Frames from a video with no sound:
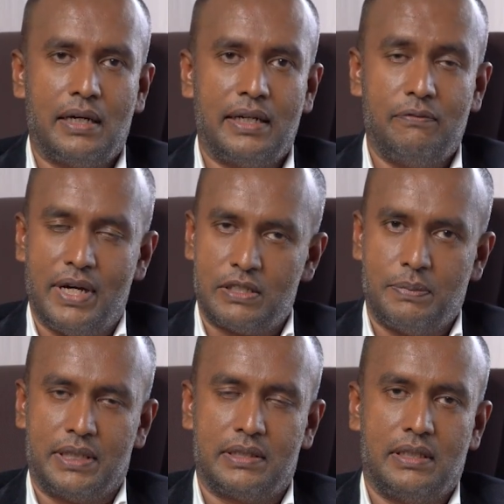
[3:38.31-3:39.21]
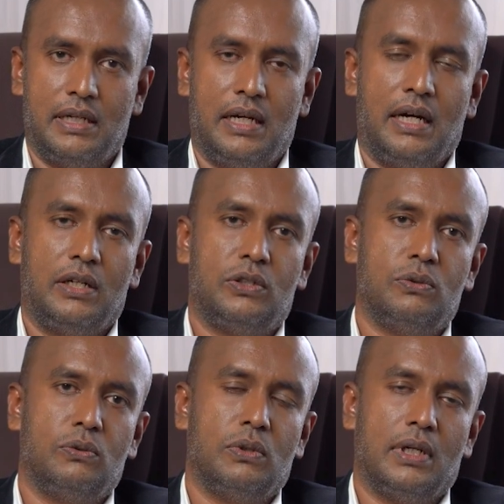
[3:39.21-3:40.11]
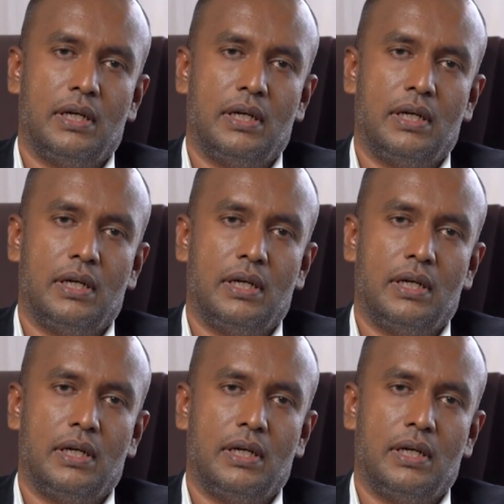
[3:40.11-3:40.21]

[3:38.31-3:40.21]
investments to